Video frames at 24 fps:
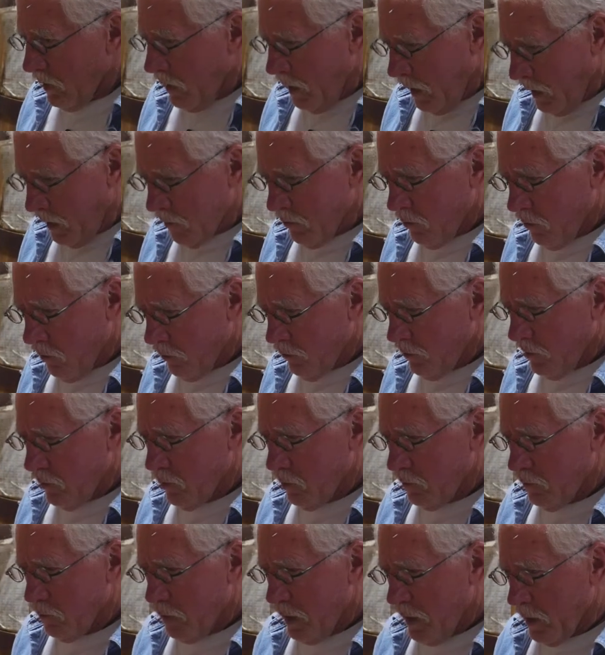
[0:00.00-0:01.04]
hand crushing
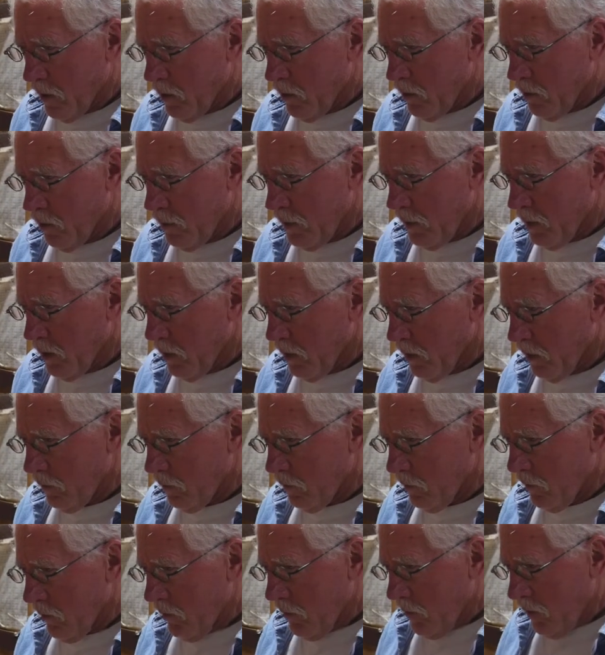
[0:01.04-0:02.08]
was better
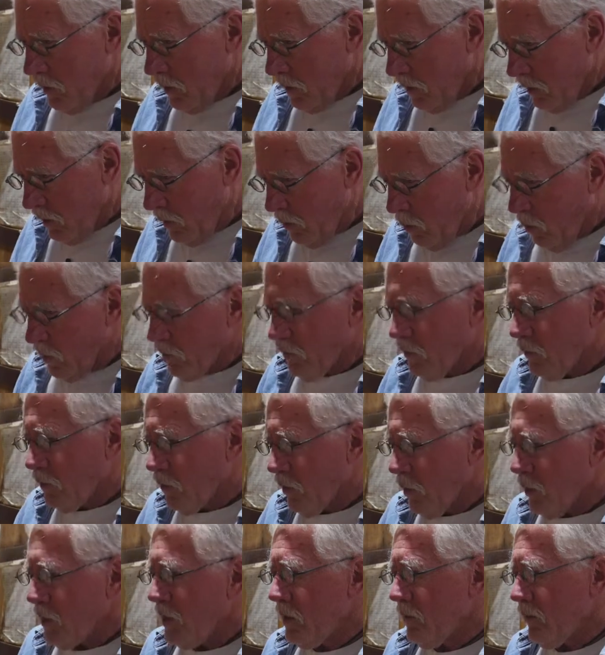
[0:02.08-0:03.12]
because it wasn't
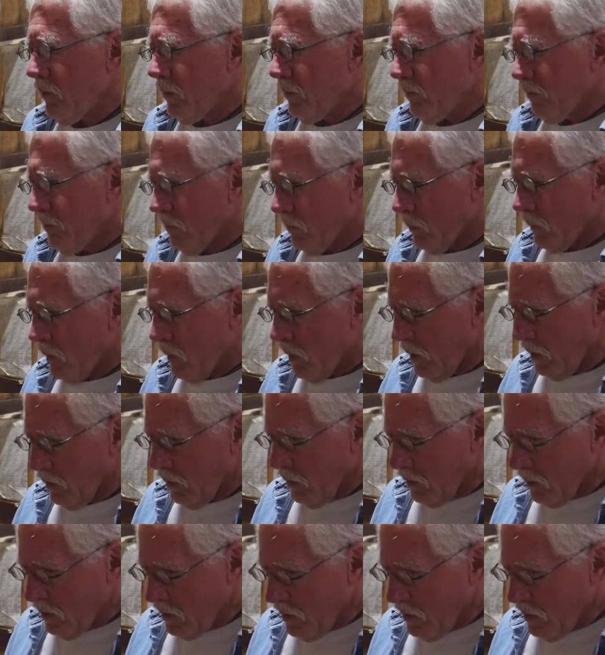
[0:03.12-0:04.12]
so even, and that